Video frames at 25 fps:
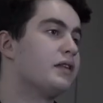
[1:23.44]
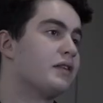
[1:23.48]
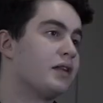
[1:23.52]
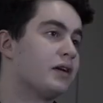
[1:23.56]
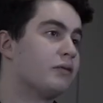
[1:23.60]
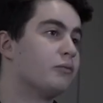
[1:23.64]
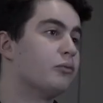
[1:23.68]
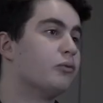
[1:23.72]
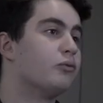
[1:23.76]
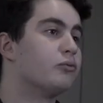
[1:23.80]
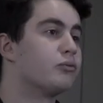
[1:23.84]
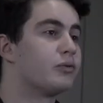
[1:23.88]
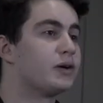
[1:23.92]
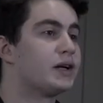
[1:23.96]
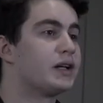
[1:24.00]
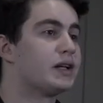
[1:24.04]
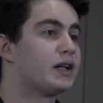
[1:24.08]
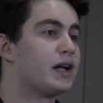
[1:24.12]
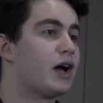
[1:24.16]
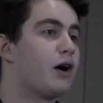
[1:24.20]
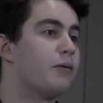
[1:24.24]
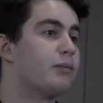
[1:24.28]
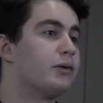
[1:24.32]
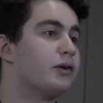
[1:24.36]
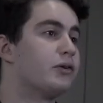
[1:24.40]
they will
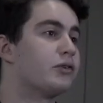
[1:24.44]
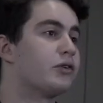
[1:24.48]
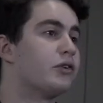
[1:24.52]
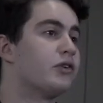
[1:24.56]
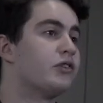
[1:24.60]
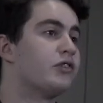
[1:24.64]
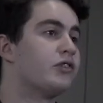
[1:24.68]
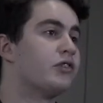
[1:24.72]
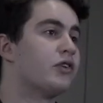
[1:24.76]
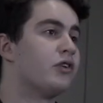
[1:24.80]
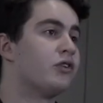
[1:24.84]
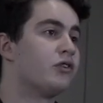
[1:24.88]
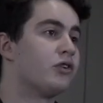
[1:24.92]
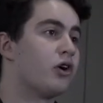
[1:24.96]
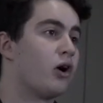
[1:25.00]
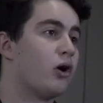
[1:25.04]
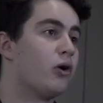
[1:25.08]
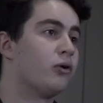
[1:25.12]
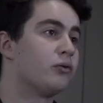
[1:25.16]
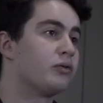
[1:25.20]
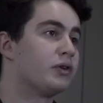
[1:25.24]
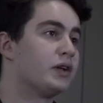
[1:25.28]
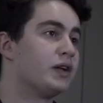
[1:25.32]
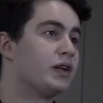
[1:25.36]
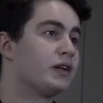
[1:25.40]
really help you, because not
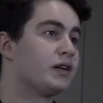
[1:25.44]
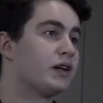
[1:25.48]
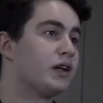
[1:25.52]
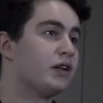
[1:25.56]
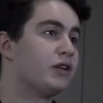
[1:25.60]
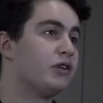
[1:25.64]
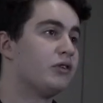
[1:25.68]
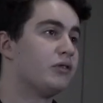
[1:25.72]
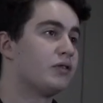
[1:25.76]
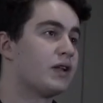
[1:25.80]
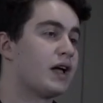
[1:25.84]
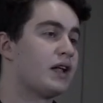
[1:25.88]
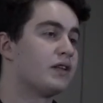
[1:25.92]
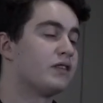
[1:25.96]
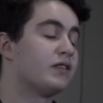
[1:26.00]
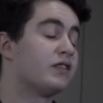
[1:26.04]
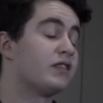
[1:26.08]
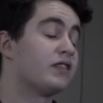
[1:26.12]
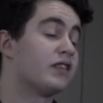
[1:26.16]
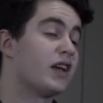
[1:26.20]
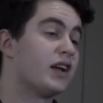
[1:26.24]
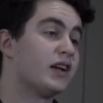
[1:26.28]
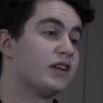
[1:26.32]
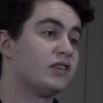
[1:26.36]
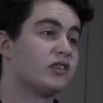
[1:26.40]
only can you then
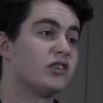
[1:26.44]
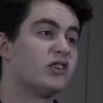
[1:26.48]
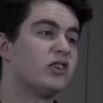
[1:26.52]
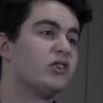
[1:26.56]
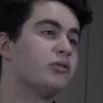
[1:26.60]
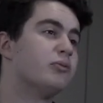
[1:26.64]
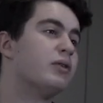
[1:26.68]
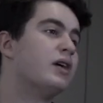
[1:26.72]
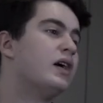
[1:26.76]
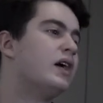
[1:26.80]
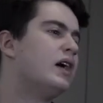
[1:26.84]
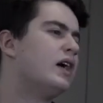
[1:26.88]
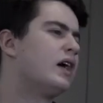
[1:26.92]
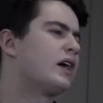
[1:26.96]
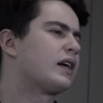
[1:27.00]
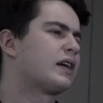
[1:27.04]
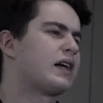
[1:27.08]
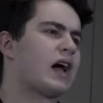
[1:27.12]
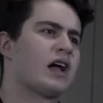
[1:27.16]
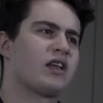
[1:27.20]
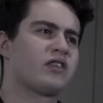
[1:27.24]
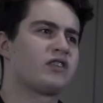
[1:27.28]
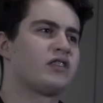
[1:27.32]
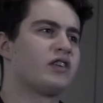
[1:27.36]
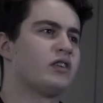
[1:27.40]
say to
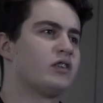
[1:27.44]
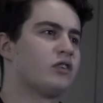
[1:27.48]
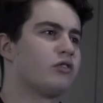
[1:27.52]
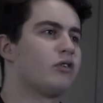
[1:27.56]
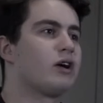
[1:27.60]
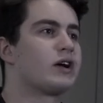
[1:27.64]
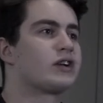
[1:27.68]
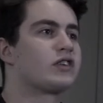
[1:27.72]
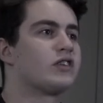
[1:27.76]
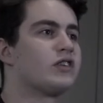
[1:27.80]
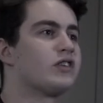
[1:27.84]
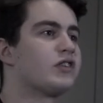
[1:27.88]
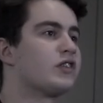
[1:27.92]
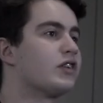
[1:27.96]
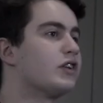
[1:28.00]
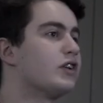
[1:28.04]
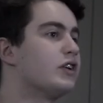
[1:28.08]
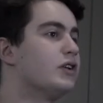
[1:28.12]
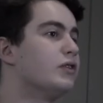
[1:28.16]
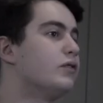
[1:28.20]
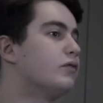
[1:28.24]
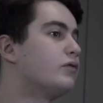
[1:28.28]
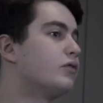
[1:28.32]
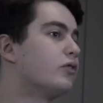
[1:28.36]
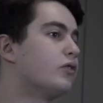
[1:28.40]
casting directors that
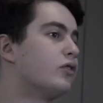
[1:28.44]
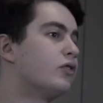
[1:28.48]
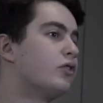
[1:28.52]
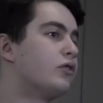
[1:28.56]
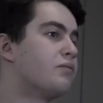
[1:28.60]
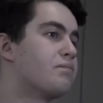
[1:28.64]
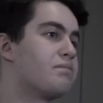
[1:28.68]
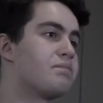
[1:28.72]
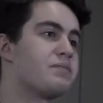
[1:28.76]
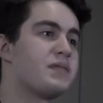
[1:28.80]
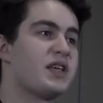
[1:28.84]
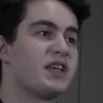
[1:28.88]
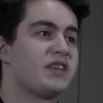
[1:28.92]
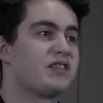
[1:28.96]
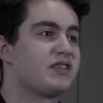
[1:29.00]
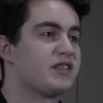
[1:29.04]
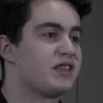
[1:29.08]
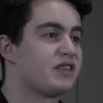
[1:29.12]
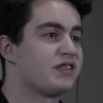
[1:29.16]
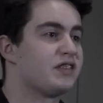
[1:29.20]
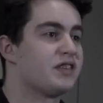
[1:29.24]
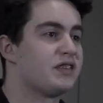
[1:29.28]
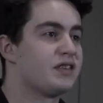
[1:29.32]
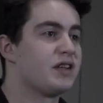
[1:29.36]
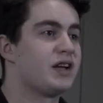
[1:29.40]
you've done this,
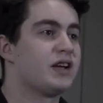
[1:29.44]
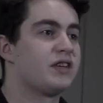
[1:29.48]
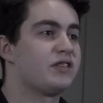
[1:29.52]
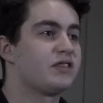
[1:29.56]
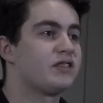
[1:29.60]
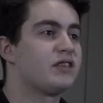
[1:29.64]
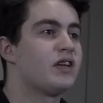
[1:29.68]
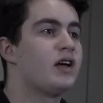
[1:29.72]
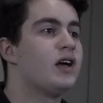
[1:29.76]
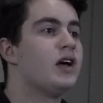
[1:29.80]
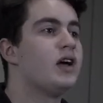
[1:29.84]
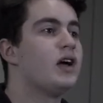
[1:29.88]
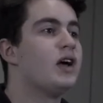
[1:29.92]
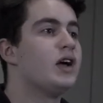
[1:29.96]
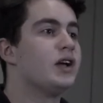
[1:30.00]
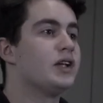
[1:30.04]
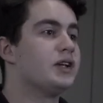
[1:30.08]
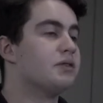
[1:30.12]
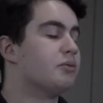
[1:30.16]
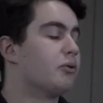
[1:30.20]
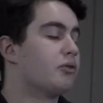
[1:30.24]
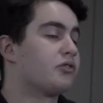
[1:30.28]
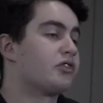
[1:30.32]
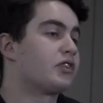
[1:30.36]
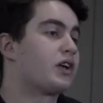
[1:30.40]
this and this,
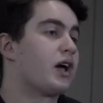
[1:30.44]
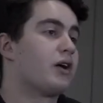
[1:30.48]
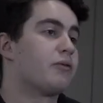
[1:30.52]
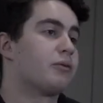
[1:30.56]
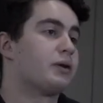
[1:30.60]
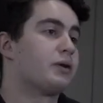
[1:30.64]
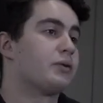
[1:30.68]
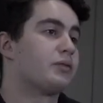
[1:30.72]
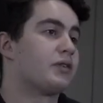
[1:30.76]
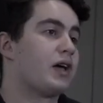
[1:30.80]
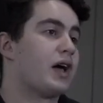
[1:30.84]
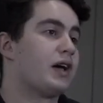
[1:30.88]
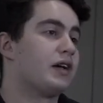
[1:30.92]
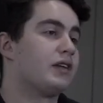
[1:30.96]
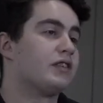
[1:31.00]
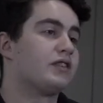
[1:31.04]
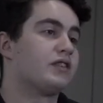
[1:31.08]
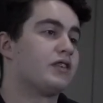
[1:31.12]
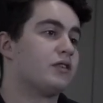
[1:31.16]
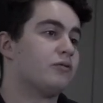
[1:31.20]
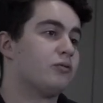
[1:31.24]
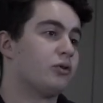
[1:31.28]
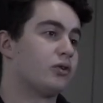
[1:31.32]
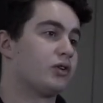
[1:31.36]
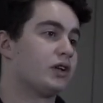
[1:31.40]
you also get a real
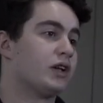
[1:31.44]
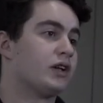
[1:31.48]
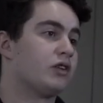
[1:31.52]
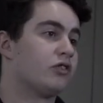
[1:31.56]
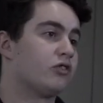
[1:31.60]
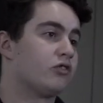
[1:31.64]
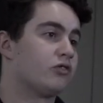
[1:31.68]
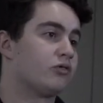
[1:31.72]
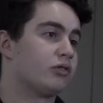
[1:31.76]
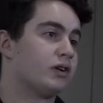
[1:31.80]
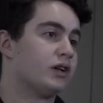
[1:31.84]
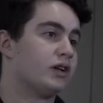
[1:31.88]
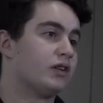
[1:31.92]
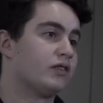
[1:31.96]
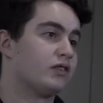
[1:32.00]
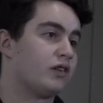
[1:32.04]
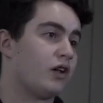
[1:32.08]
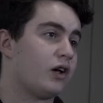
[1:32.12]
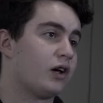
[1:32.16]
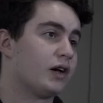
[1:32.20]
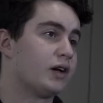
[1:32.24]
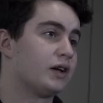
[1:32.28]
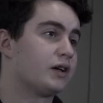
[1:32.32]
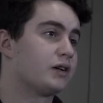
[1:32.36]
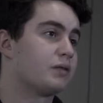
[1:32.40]
taste of what the industry is
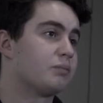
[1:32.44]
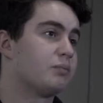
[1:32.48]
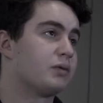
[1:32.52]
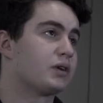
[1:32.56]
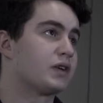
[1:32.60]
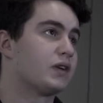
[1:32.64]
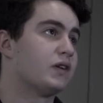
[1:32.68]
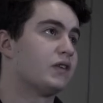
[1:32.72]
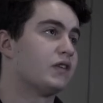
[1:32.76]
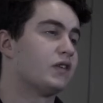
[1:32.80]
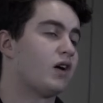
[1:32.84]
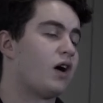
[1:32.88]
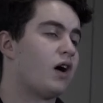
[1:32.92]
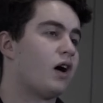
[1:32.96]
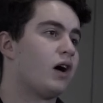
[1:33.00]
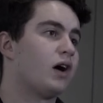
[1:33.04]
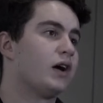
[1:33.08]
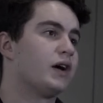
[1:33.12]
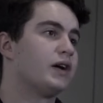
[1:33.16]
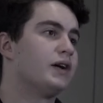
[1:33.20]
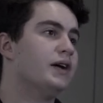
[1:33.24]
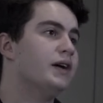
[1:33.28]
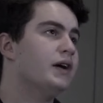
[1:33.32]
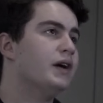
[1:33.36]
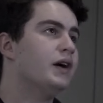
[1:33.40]
like. Because
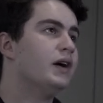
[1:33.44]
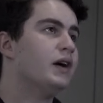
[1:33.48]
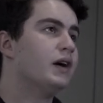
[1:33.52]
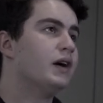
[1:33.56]
I